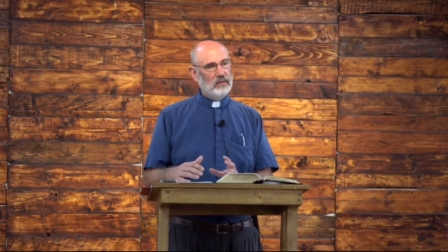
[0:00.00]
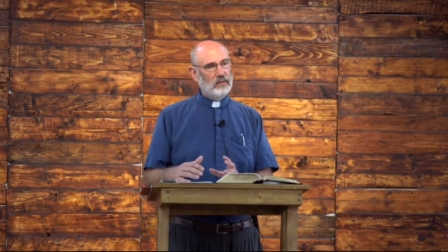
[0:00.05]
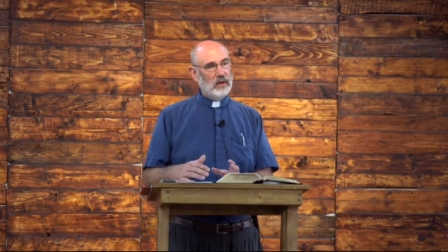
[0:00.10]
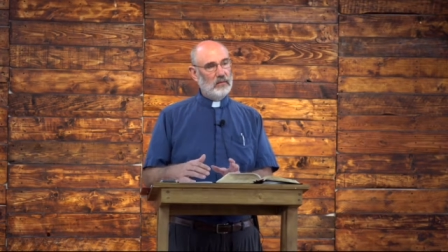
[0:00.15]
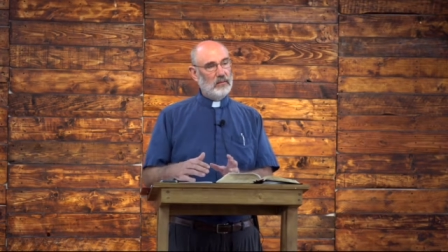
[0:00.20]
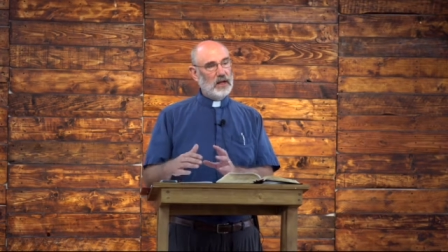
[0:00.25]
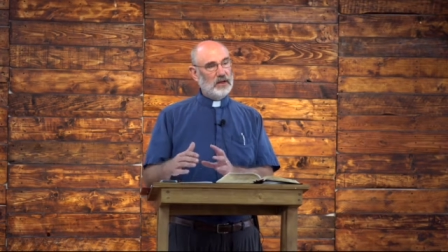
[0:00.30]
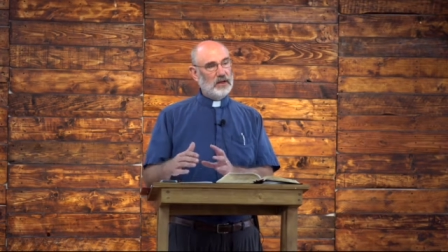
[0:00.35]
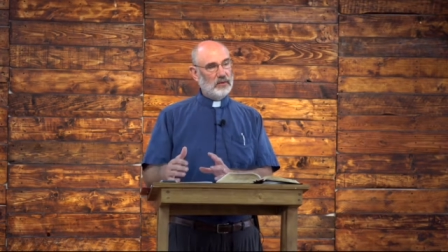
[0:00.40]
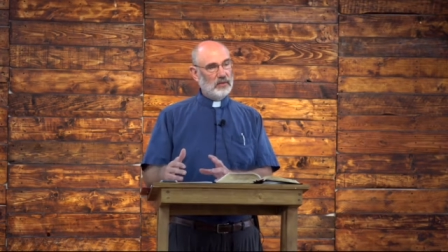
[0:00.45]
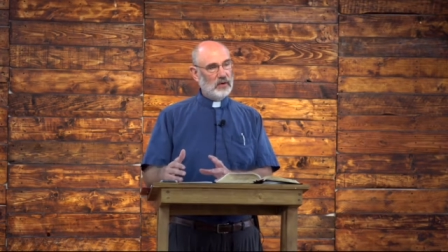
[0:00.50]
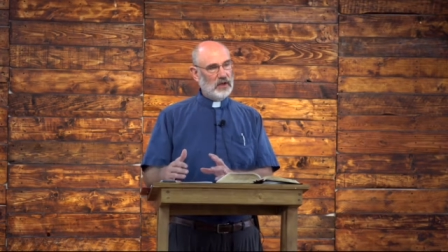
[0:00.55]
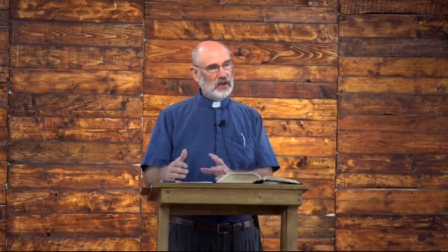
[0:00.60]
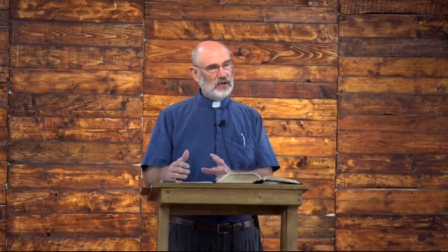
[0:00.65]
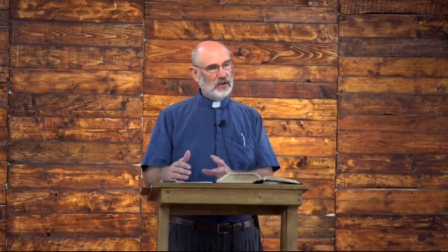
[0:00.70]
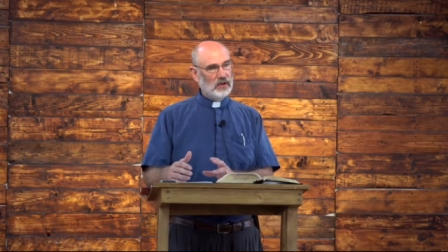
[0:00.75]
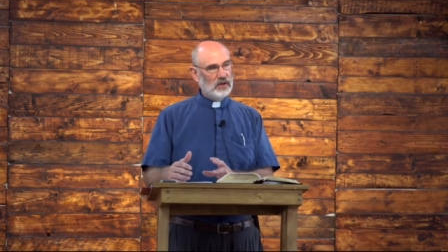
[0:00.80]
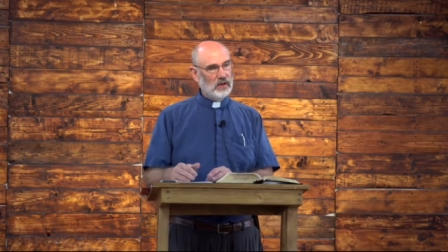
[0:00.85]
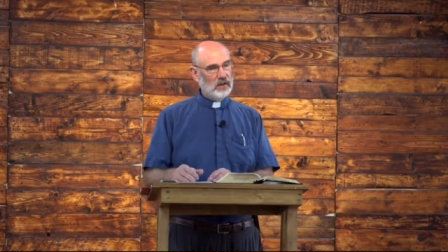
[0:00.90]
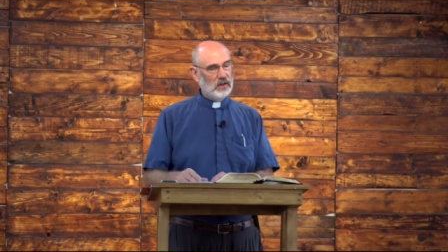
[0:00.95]
the
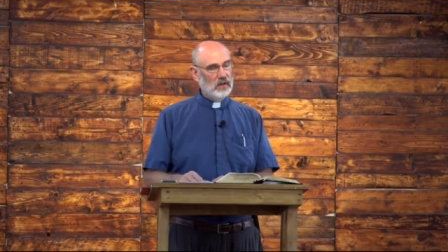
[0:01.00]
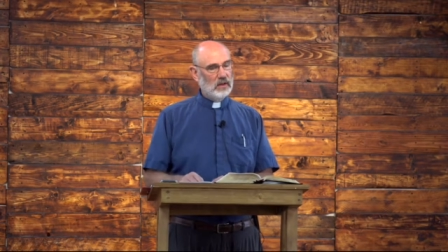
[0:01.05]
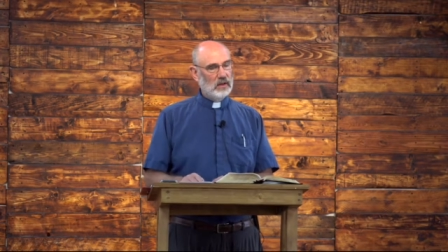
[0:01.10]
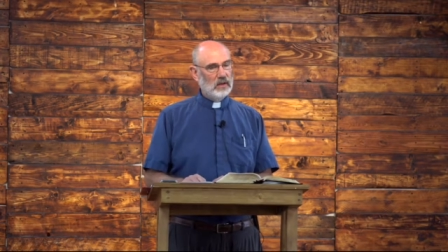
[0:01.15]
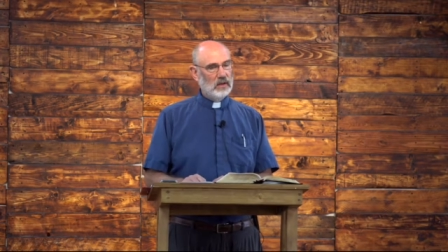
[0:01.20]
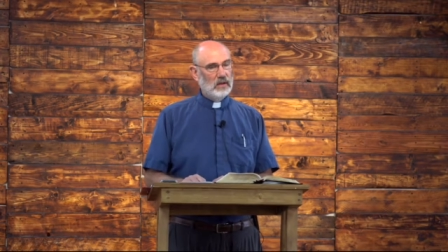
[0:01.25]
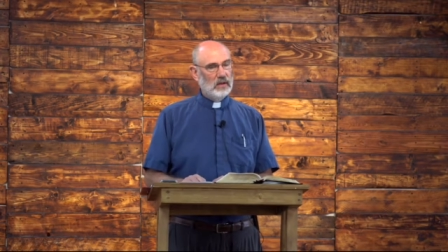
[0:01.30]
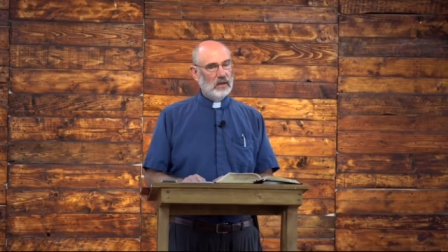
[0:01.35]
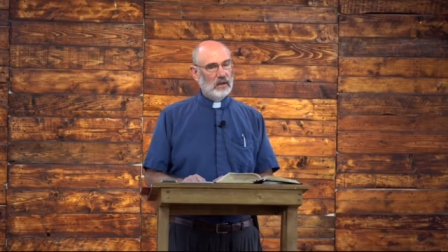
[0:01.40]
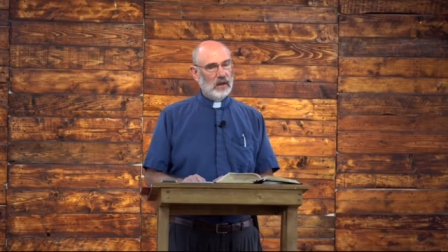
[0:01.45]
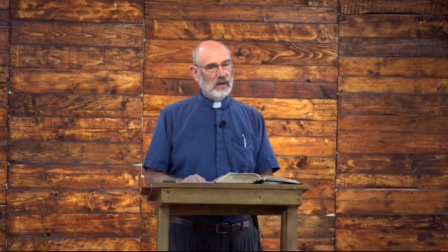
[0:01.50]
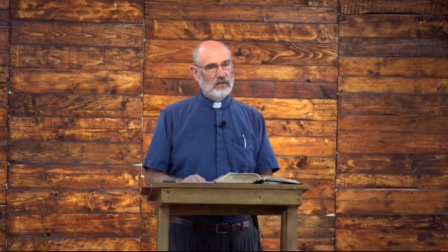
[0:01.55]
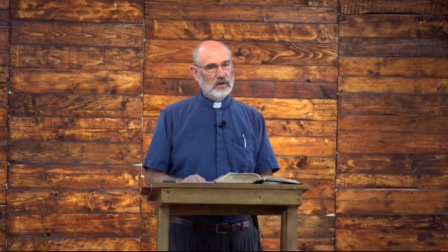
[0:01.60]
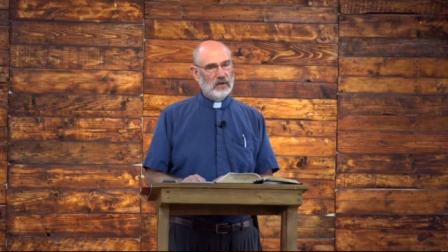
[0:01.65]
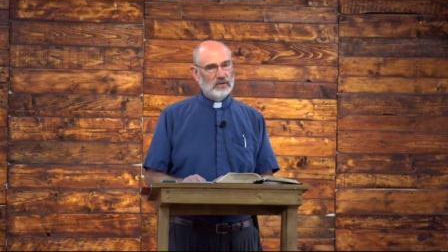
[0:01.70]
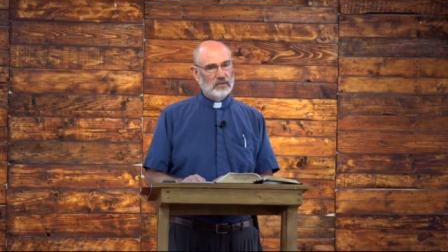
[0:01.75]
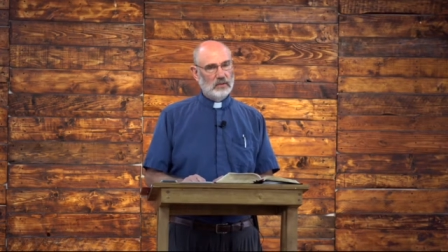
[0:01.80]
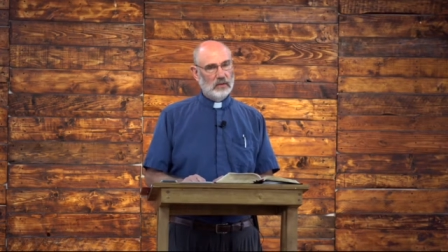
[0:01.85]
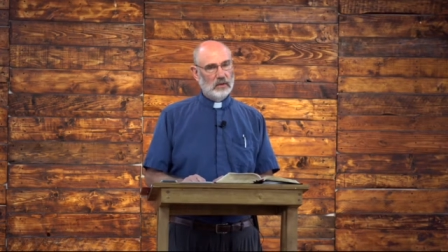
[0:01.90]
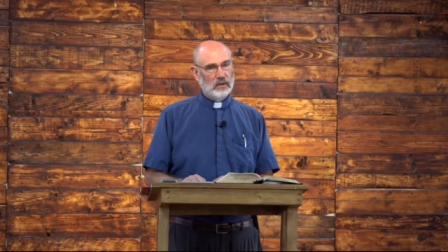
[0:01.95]
maturation of
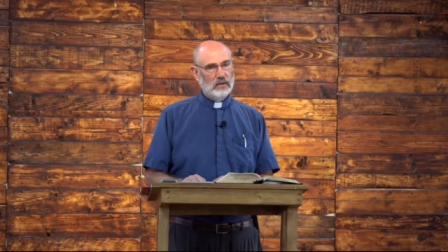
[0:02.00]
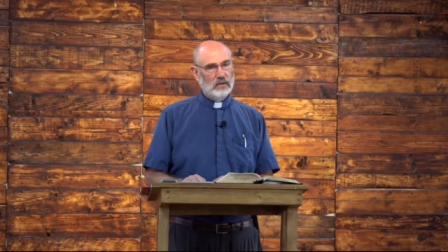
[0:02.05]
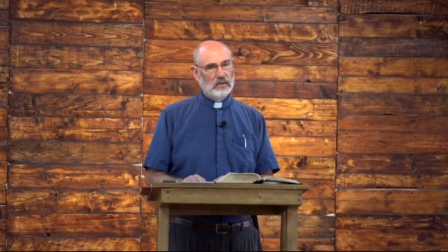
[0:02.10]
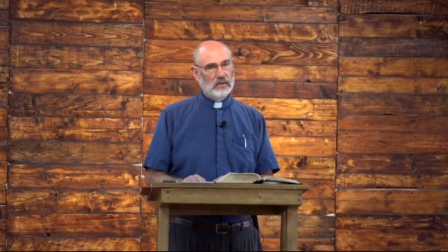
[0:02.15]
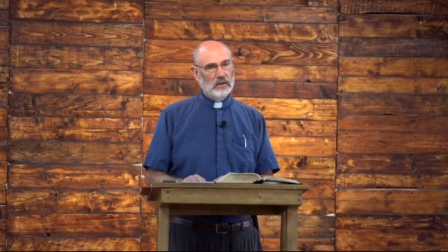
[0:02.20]
Israel.